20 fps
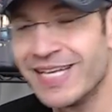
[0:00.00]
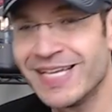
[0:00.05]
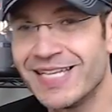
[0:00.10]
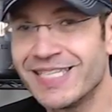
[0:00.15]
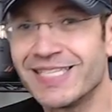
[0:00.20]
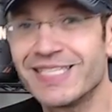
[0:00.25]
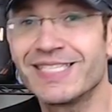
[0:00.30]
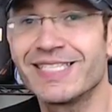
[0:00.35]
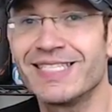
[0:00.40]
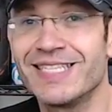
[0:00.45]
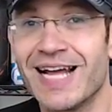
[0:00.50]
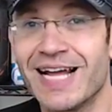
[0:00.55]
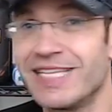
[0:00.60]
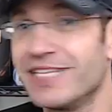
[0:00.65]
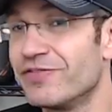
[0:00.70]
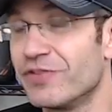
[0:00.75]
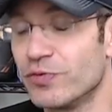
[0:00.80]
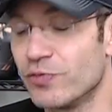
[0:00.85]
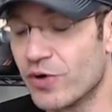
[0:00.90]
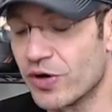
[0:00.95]
this is not
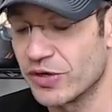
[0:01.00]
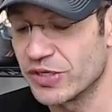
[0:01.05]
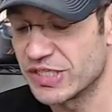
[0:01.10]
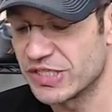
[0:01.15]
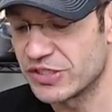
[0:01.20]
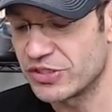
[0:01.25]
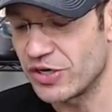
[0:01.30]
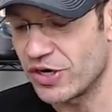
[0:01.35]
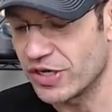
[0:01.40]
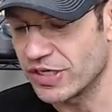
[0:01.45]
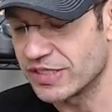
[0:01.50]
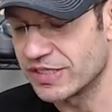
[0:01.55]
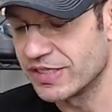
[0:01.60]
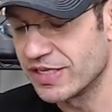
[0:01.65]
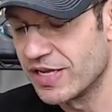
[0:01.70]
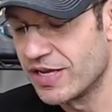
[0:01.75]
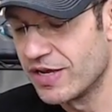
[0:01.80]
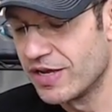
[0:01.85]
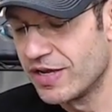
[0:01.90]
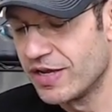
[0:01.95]
even where it starts.
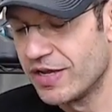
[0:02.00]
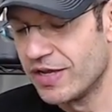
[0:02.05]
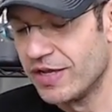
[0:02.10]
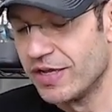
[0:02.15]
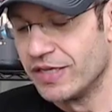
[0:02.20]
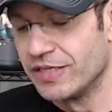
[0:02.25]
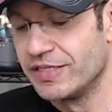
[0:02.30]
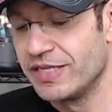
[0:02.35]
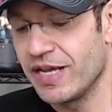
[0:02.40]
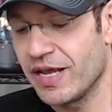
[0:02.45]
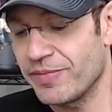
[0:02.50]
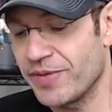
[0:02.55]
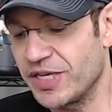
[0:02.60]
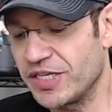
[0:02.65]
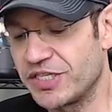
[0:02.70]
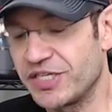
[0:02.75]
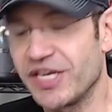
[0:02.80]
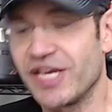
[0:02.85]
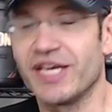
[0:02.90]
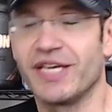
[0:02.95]

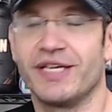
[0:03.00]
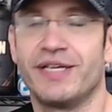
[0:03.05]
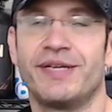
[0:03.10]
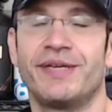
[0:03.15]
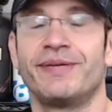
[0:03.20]
DMHA.